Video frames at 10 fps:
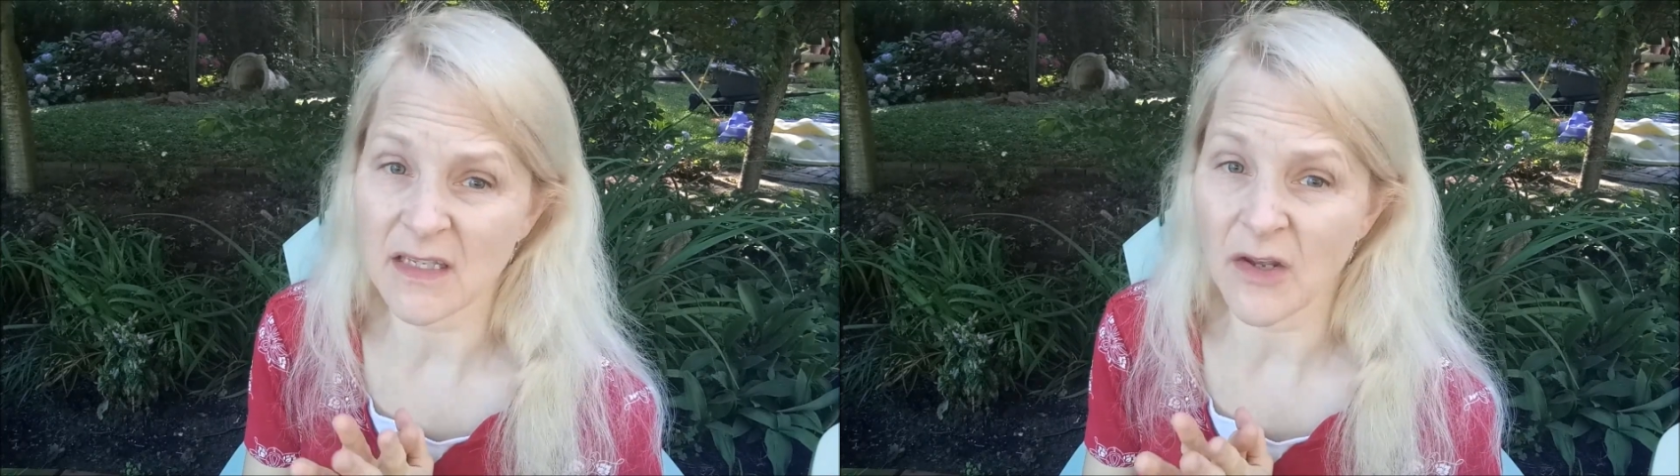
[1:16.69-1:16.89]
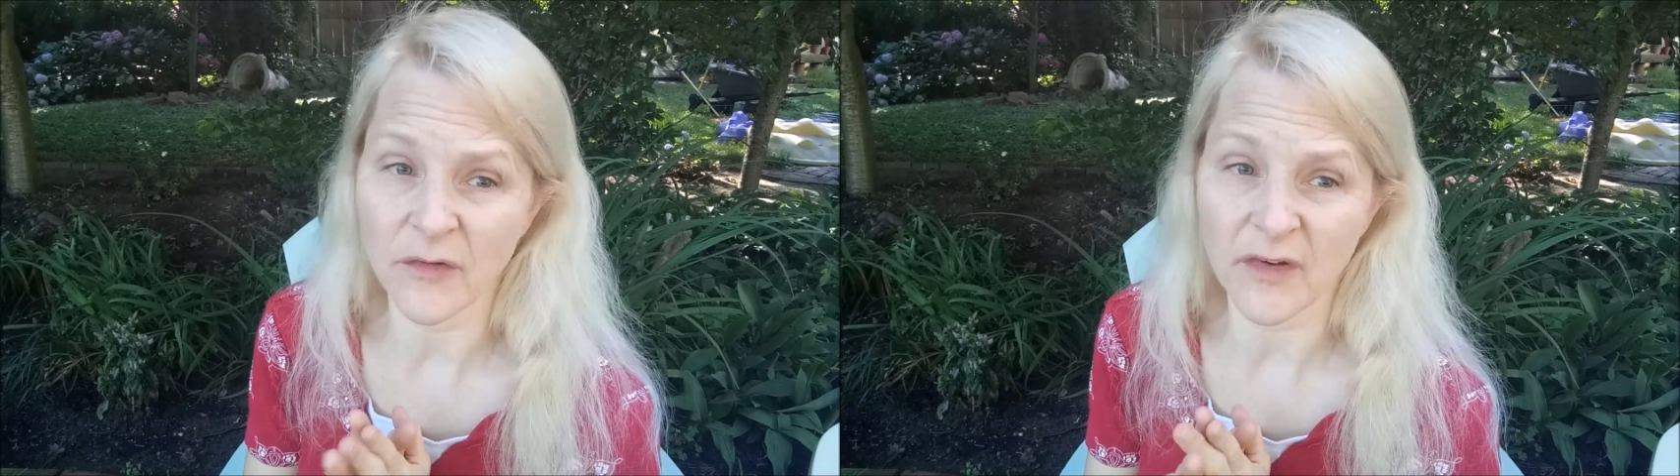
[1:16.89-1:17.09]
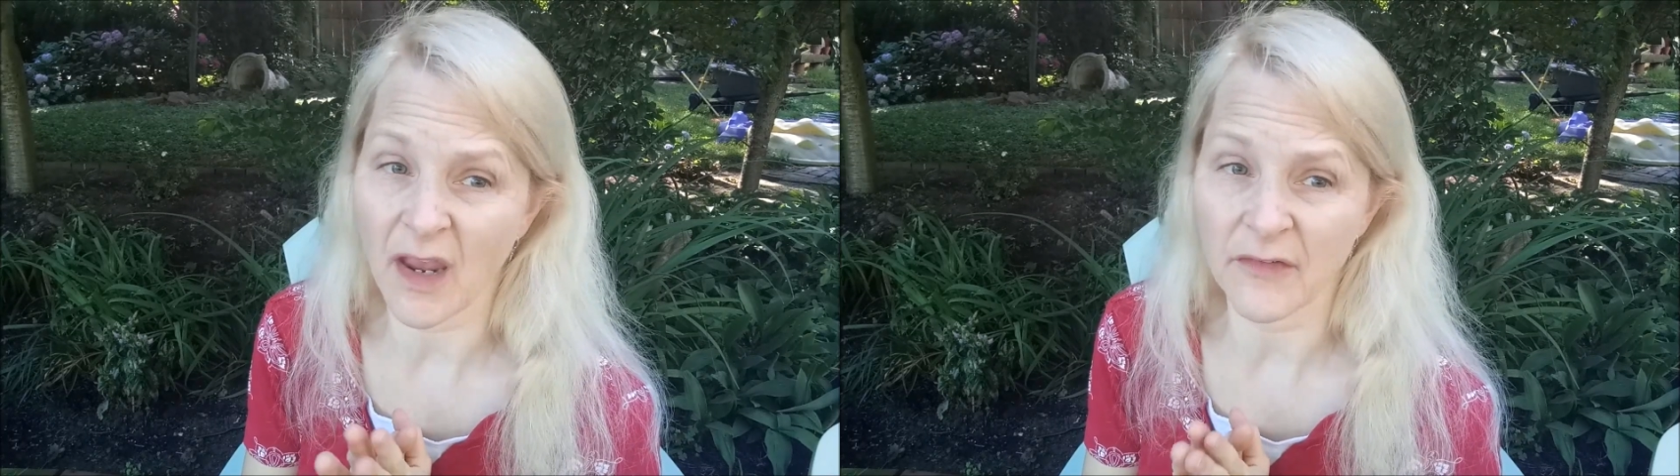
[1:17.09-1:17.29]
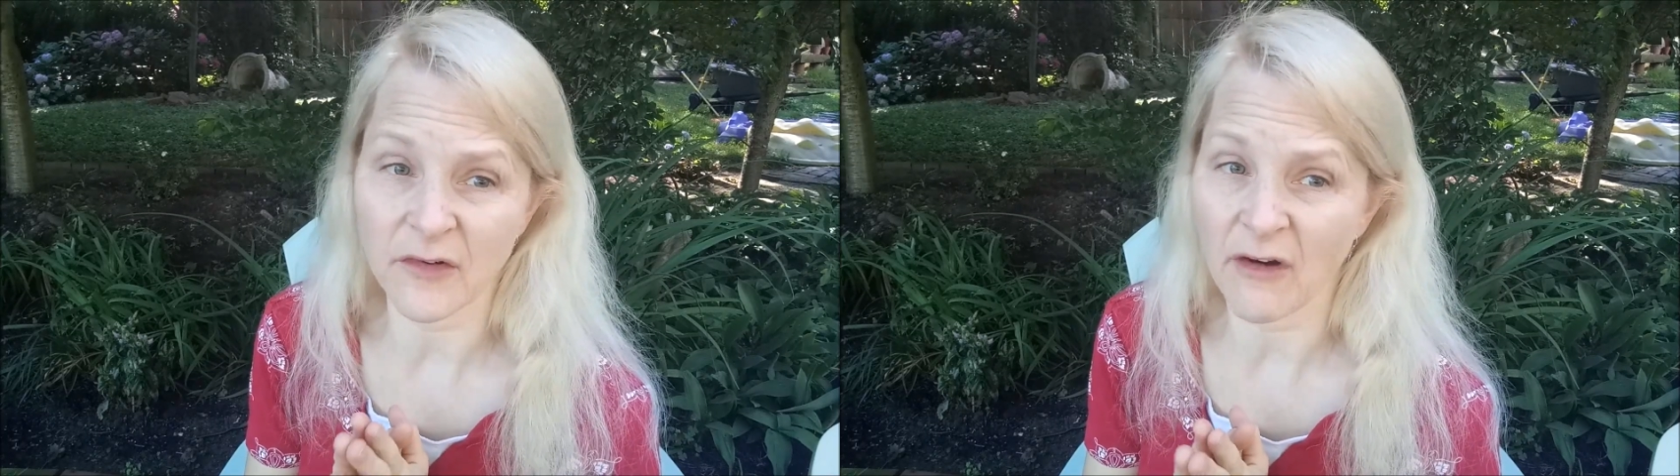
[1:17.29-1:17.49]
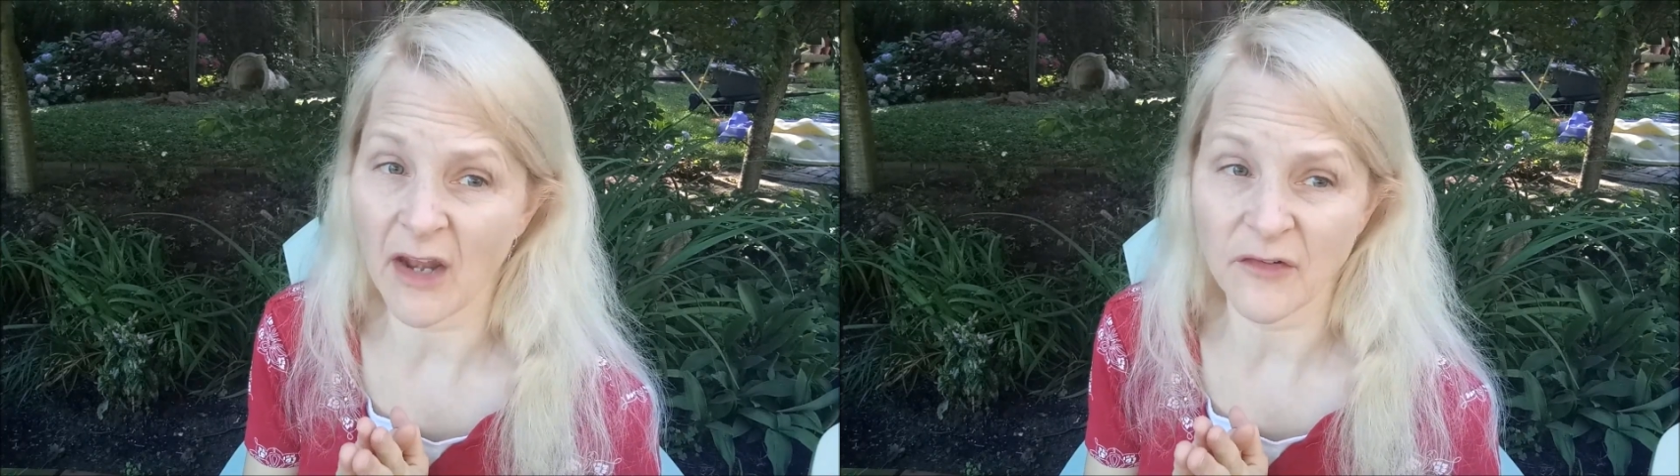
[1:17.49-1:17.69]
those got
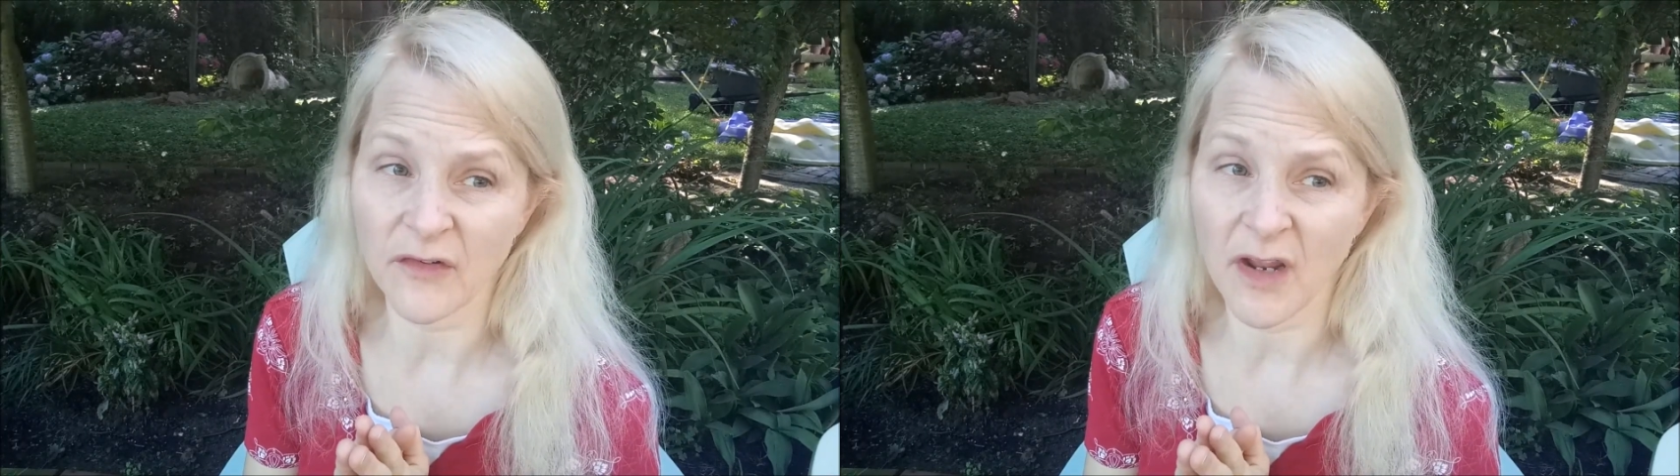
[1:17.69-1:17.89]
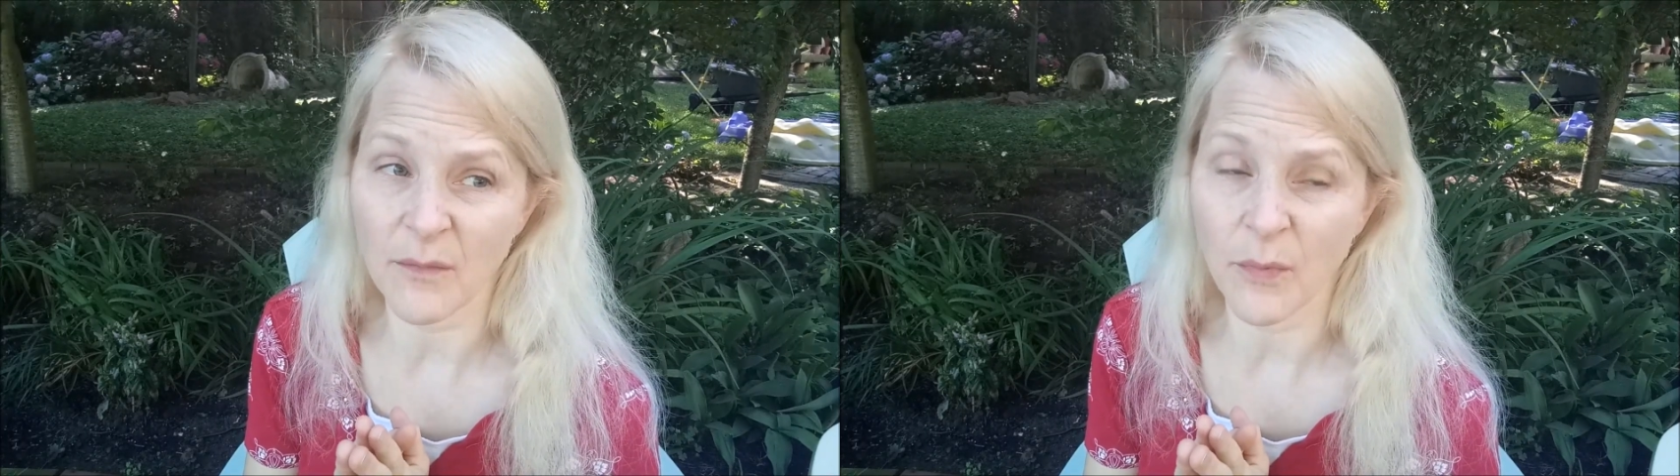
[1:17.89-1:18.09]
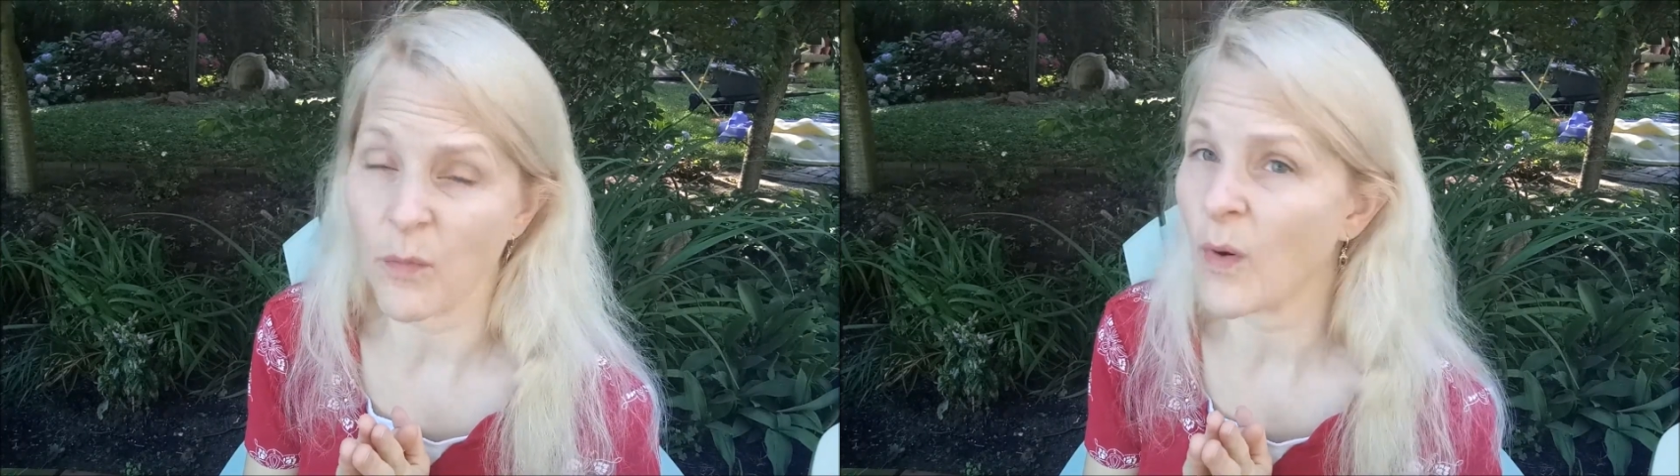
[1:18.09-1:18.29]
scratched up